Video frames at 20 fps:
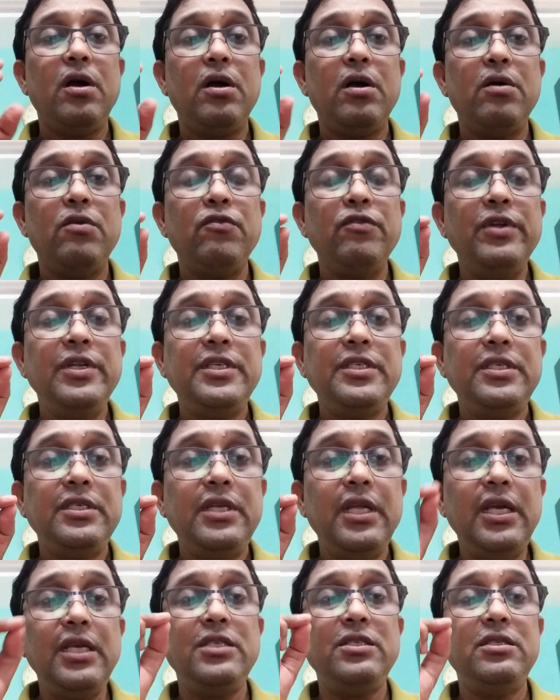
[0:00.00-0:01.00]
we
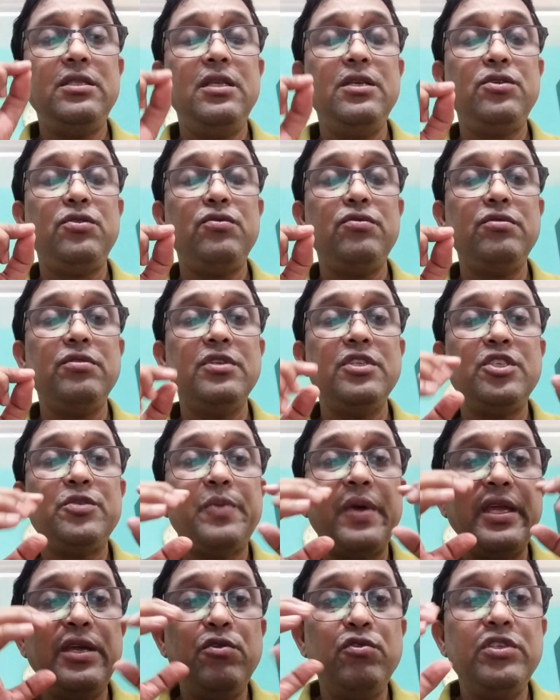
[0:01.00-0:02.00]
teach the students
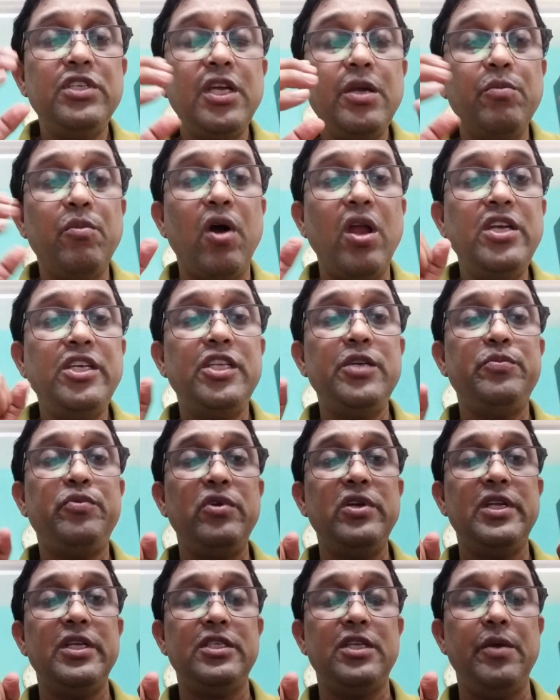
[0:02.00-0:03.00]
by using
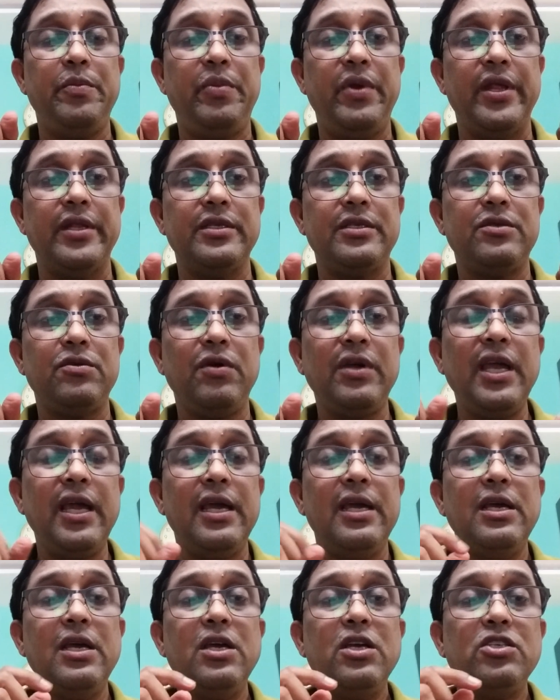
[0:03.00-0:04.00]
multiple disciplines.
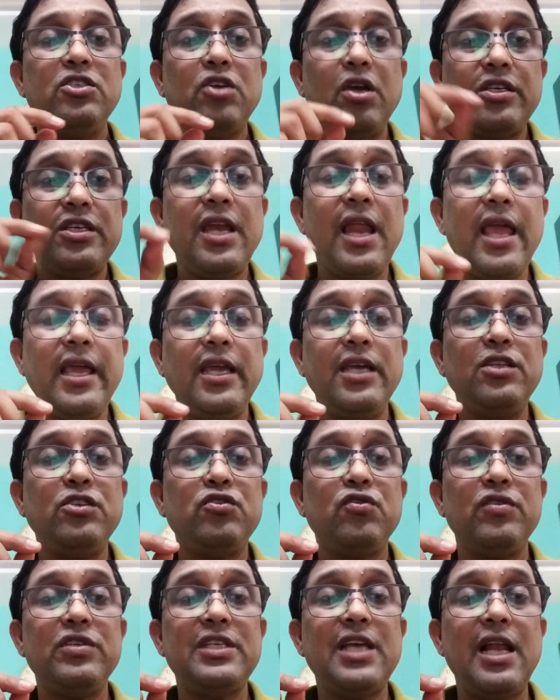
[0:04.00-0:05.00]
Okay, just like in
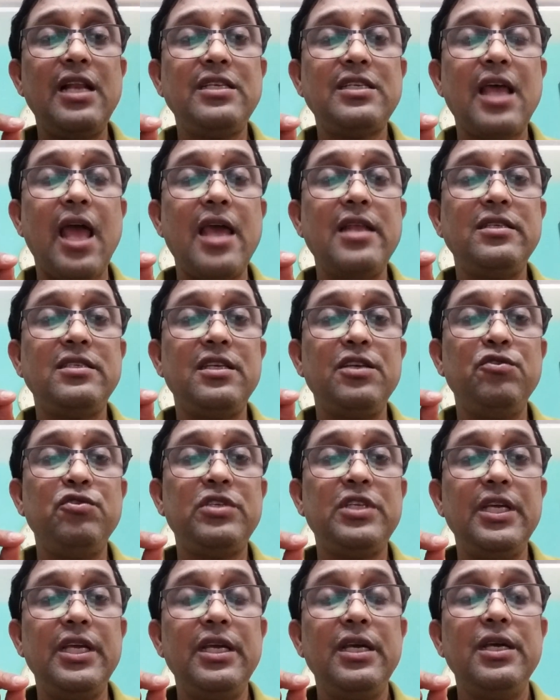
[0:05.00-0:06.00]
social science, you
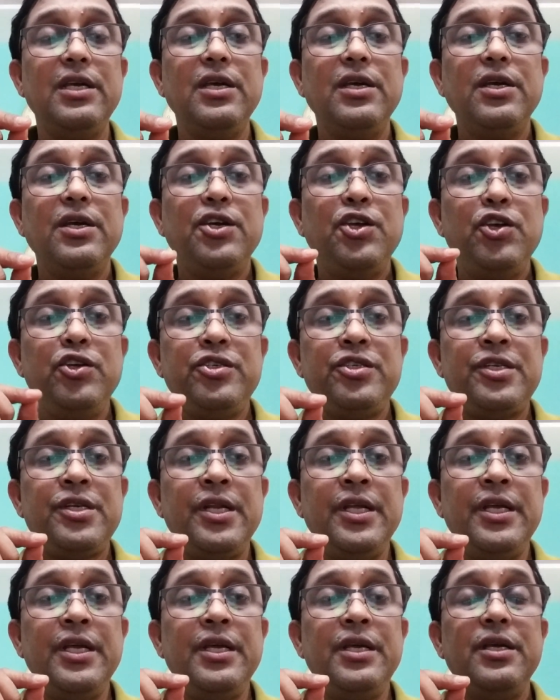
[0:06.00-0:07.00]
see
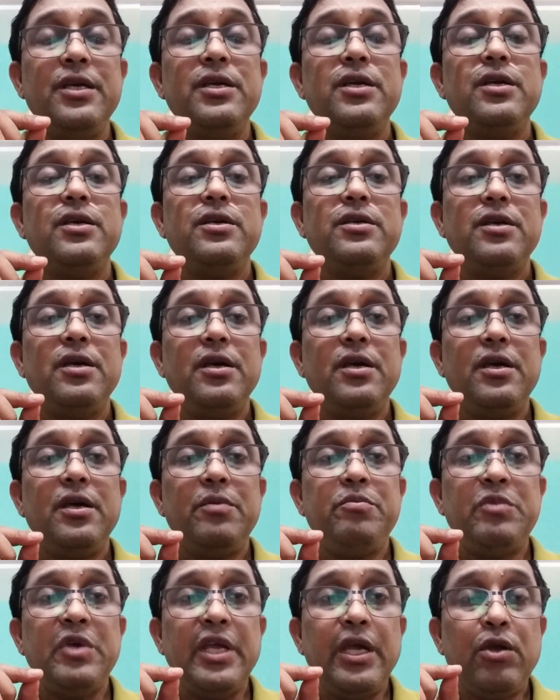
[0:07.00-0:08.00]
history,
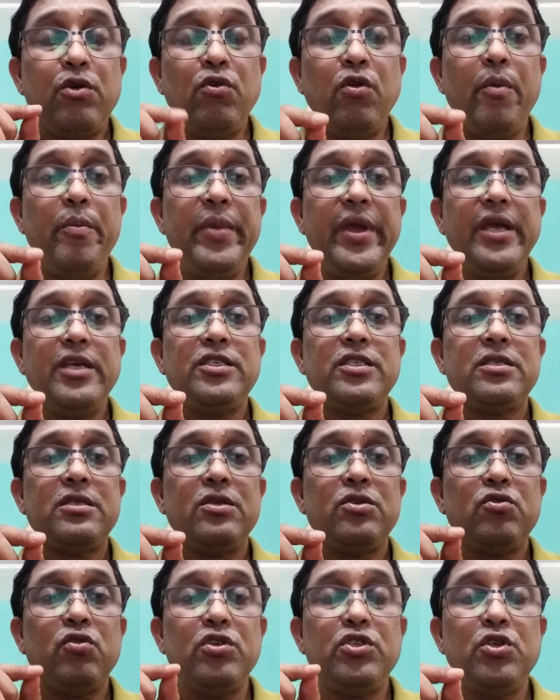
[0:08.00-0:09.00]
economics,
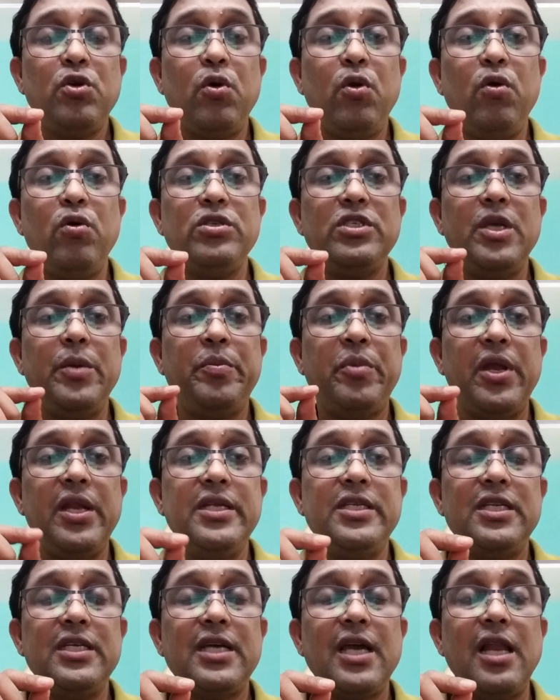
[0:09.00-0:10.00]
sociology,
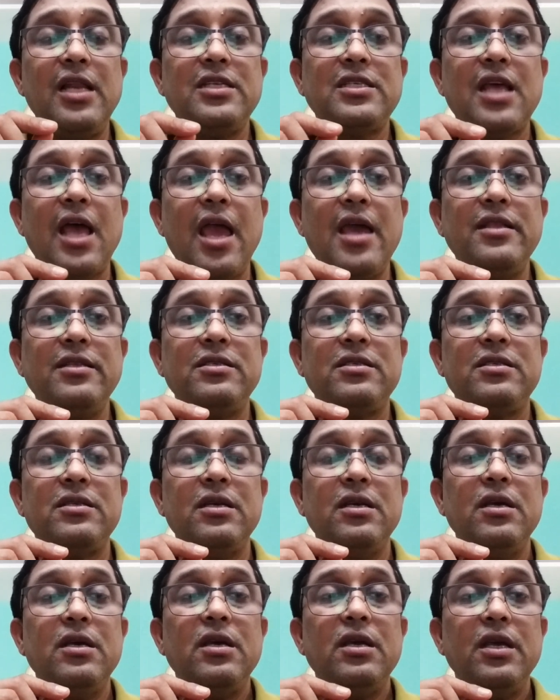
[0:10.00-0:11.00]
political
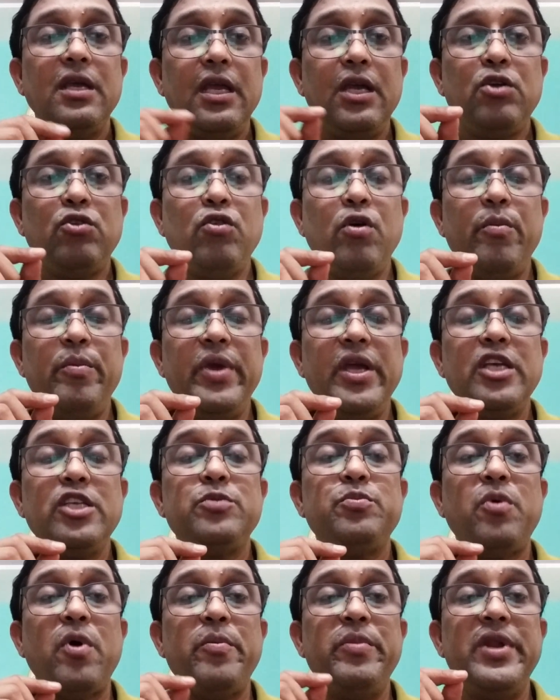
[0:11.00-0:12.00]
science, economics,
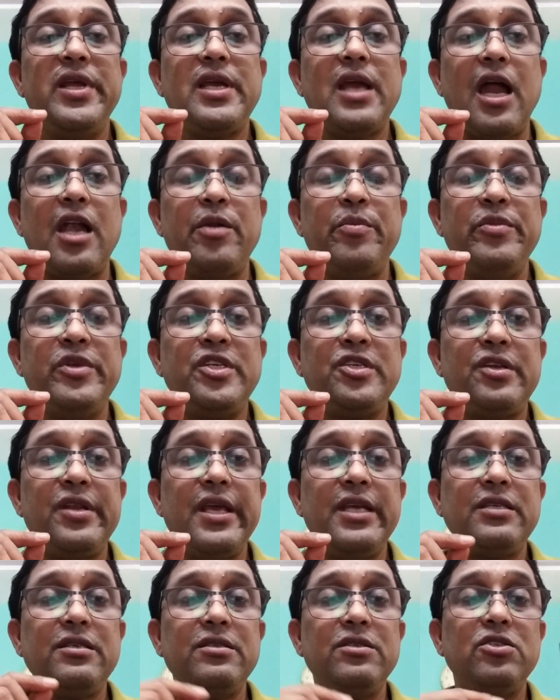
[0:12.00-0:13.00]
public
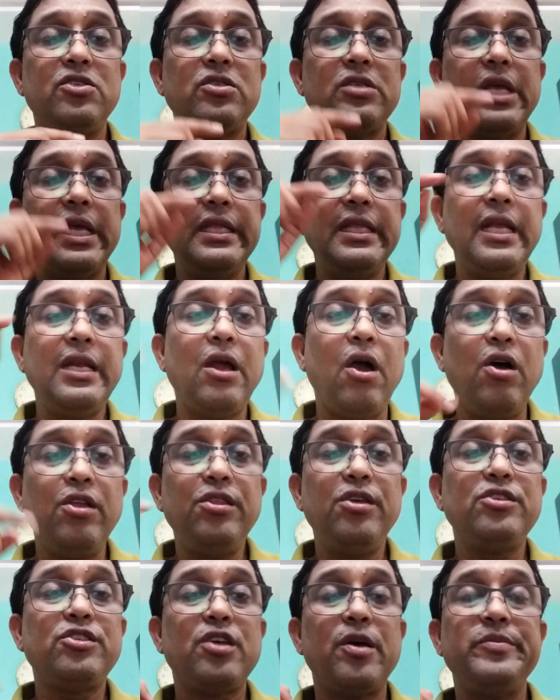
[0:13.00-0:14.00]
administrations, then
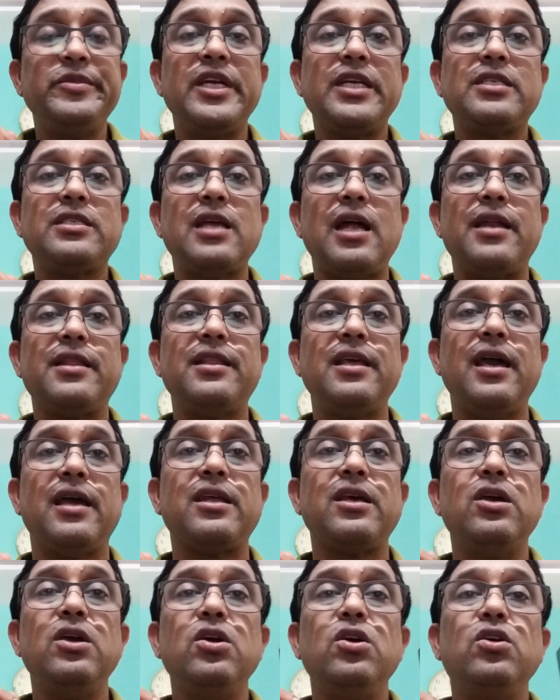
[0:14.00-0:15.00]
other subjects are
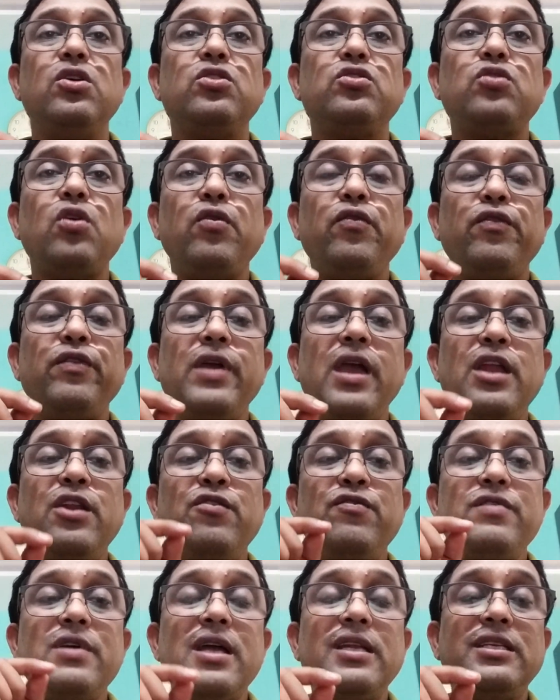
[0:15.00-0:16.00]
there. So when
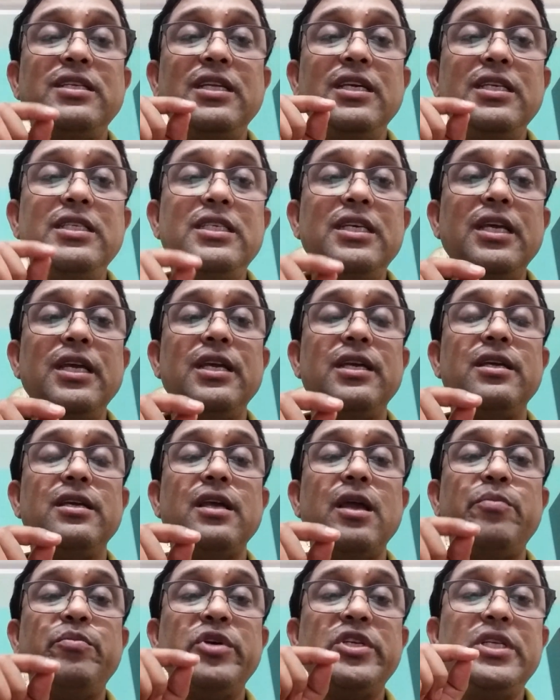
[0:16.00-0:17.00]
we are teaching
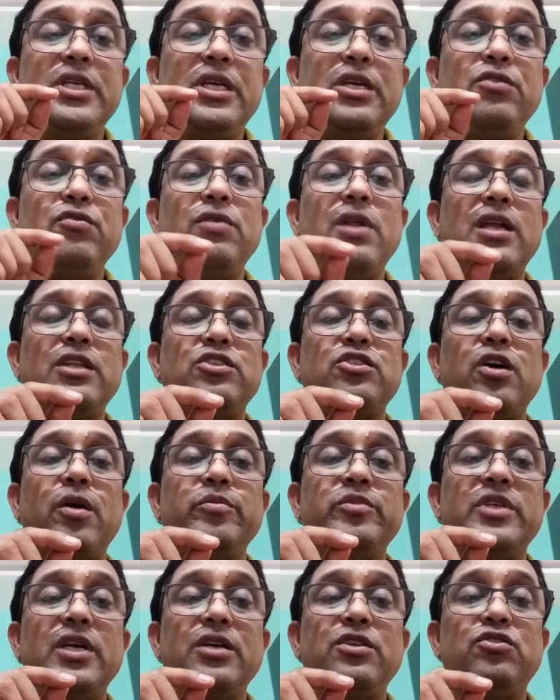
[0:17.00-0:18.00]
a particular
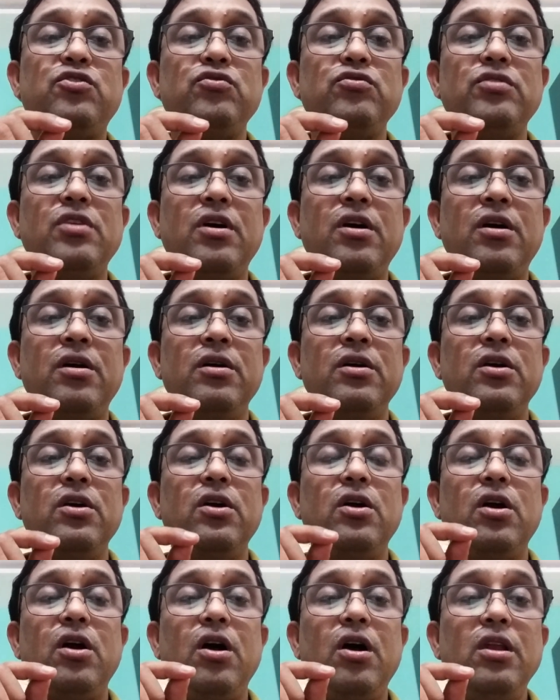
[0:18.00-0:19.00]
subject to the
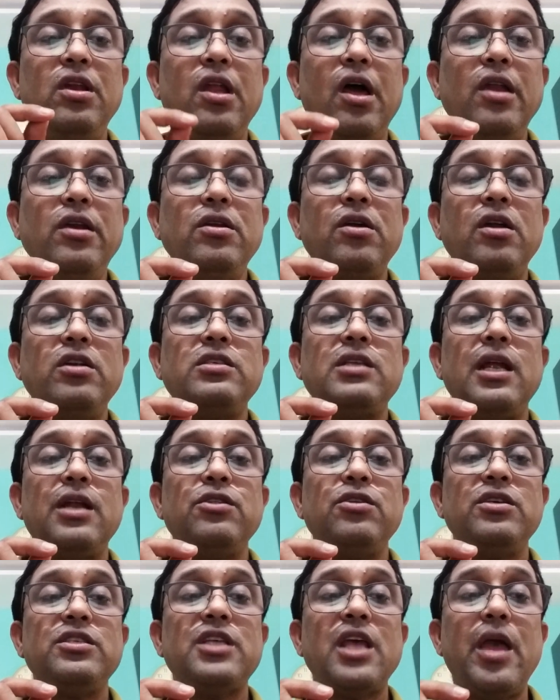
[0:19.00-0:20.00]
learners, at
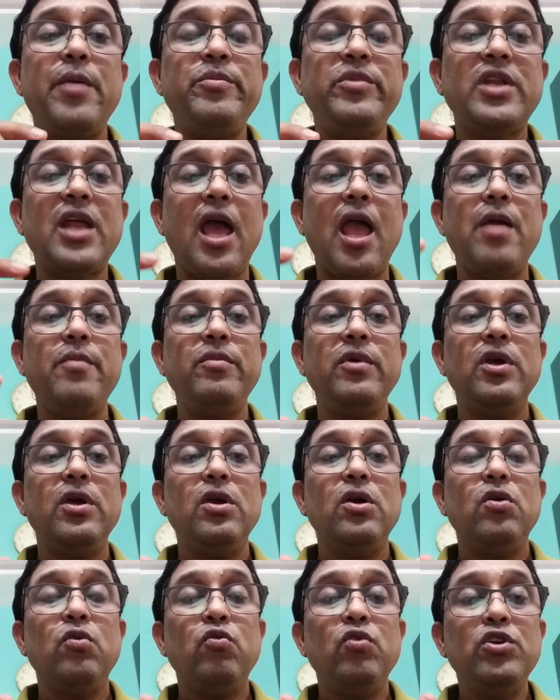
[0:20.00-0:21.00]
the same time
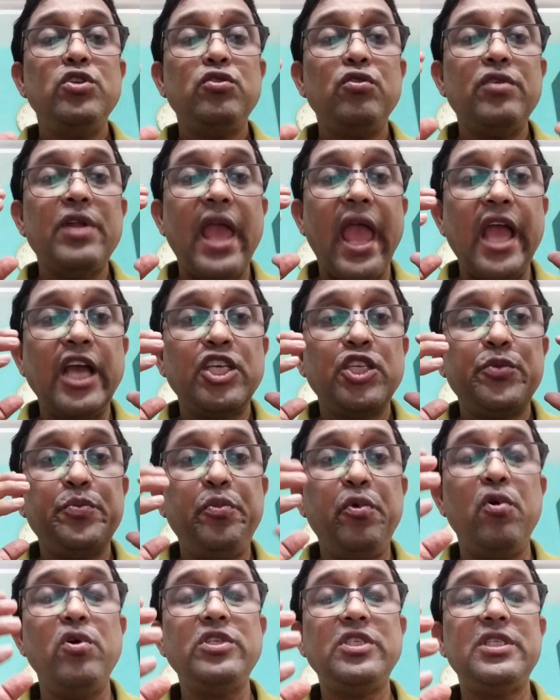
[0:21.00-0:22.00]
we should
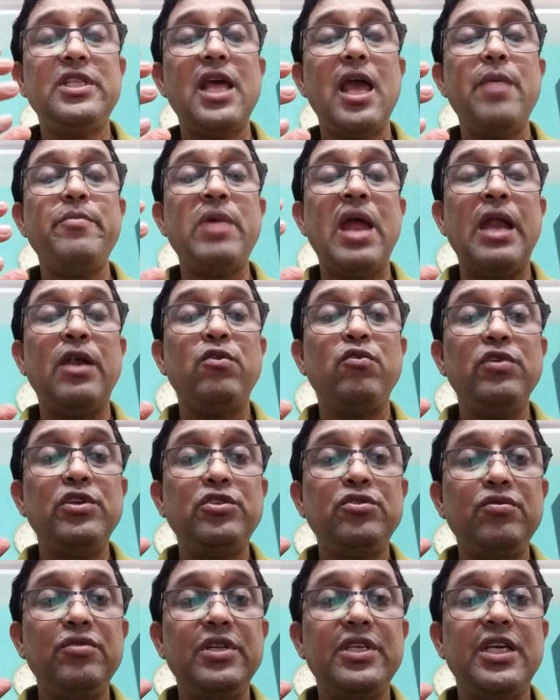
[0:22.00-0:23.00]
expose them and we
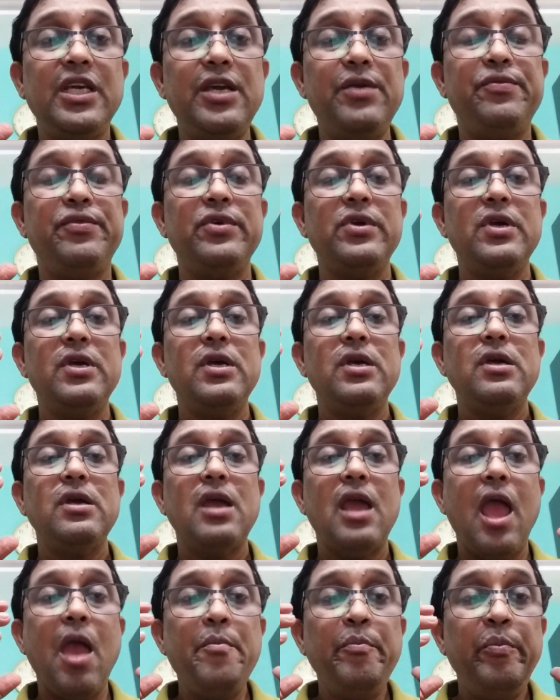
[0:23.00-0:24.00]
should give
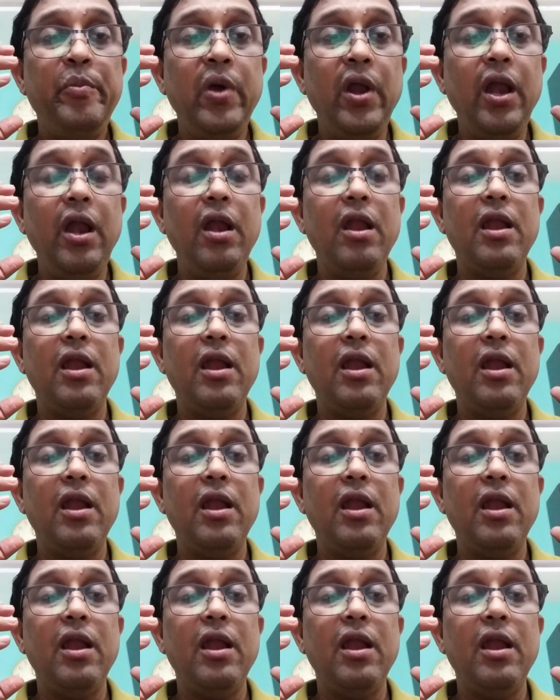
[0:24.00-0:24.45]
ample